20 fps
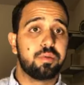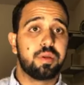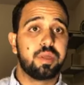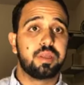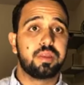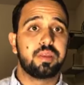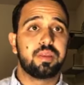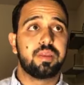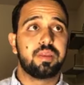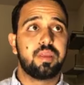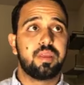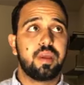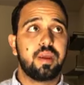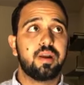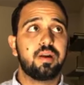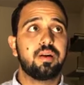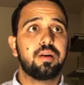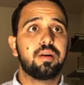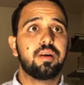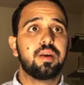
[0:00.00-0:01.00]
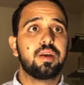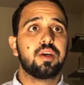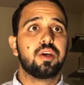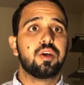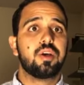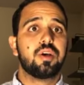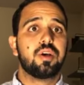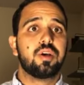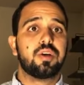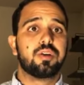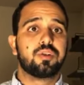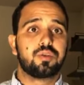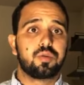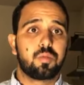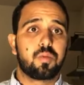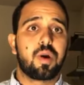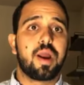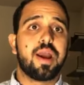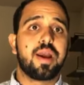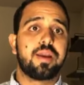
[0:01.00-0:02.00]
of people have attributed
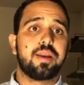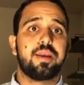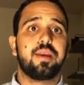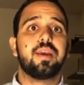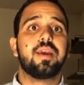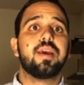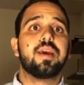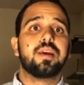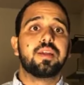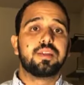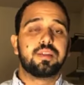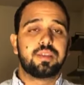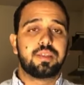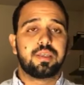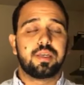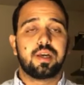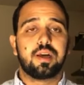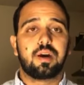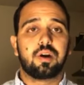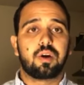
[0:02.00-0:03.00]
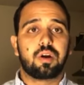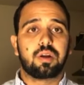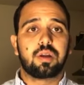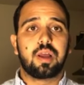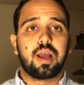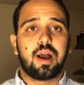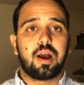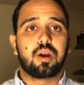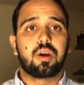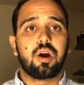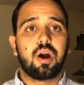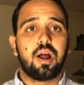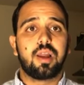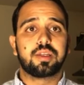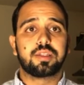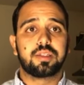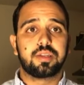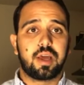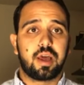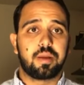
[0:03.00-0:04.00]
sobriety to
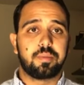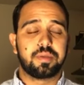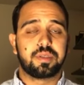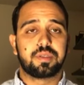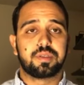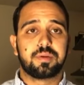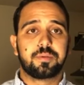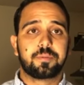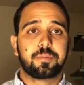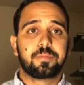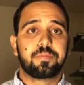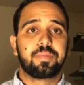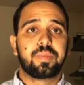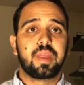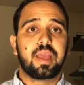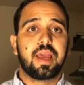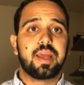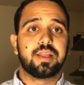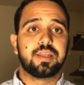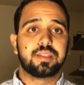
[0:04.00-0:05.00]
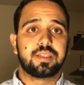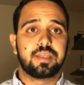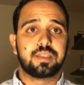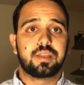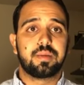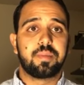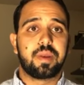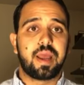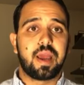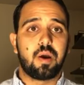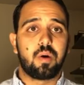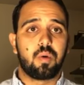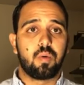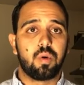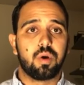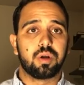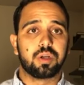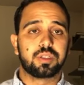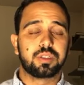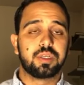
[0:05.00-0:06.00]
Alcoholics Anonymous and the system and how it
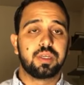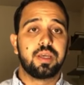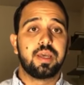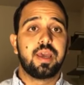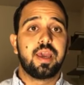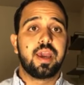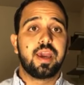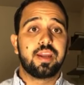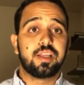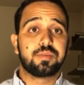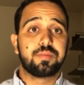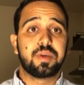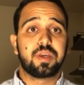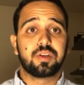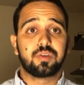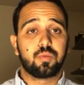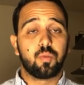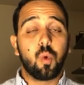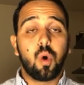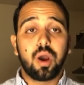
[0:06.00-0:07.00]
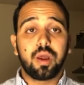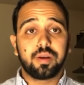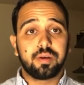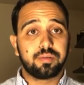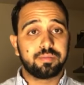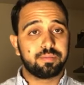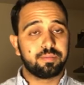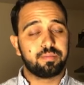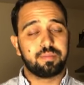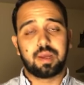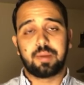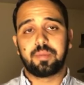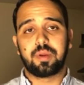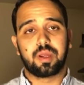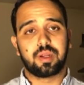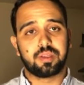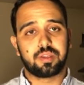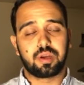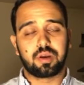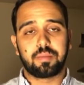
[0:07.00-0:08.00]
works. And it's because, one, I'm not
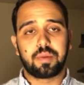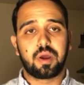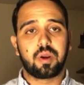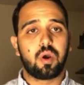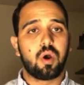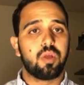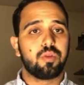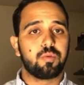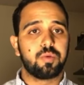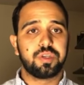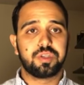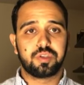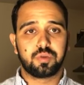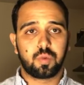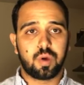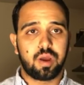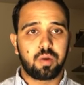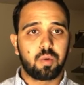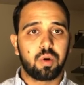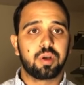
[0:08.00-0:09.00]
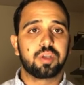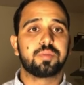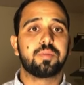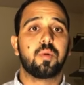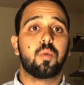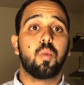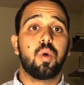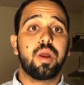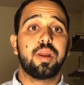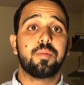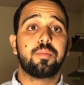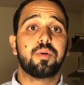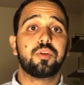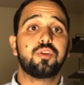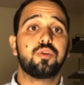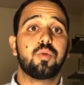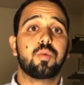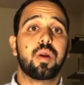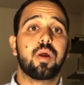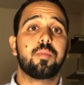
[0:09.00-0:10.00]
going to talk about all the reasons why it works, but one, it puts
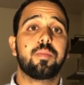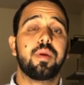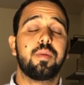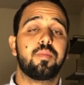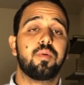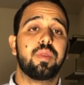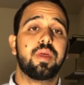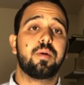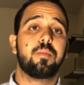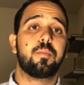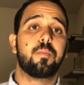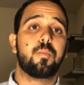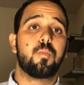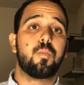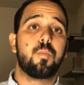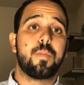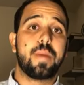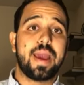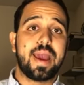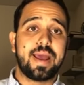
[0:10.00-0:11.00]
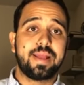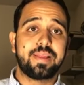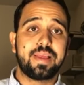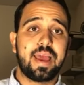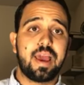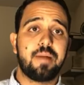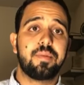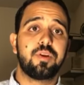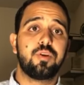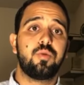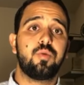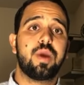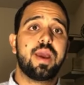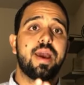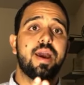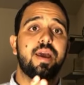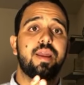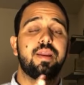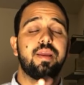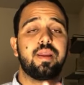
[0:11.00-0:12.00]
you around people that had the habit you
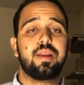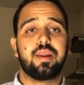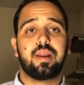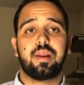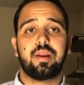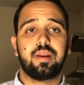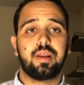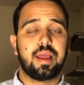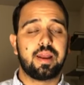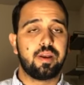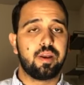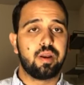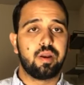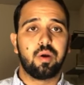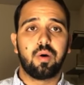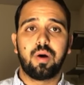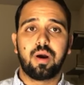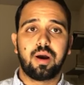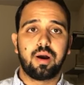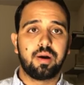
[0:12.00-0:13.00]
had, and they know